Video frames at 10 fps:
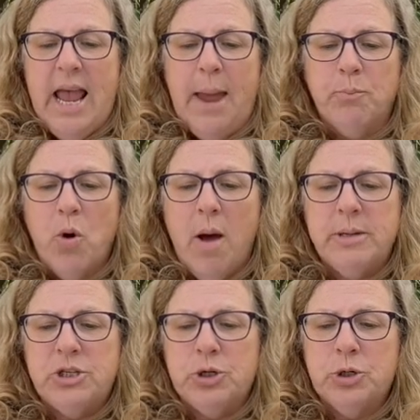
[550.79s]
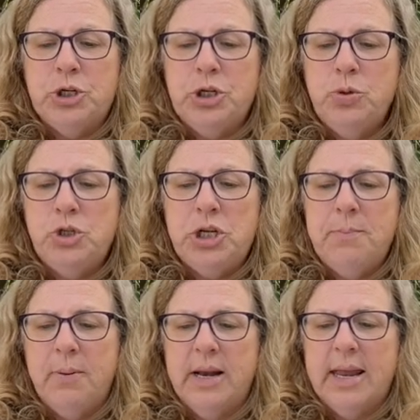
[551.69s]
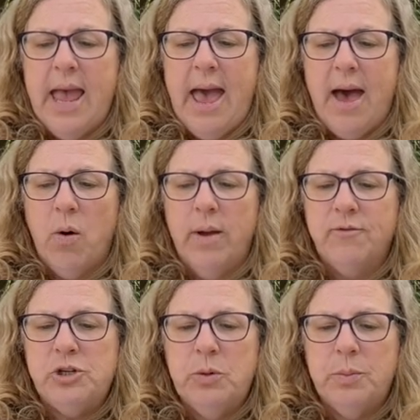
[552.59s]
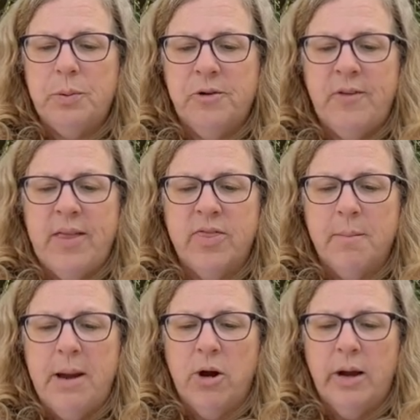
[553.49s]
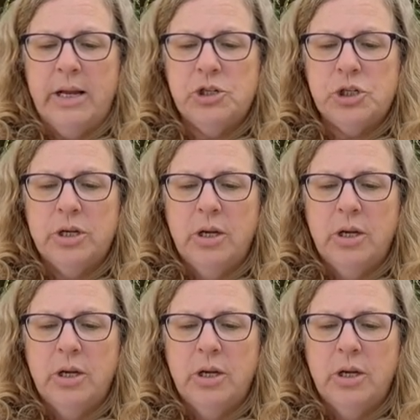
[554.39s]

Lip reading: and promised her 2 sheep and a cow if she would prevent the marriage.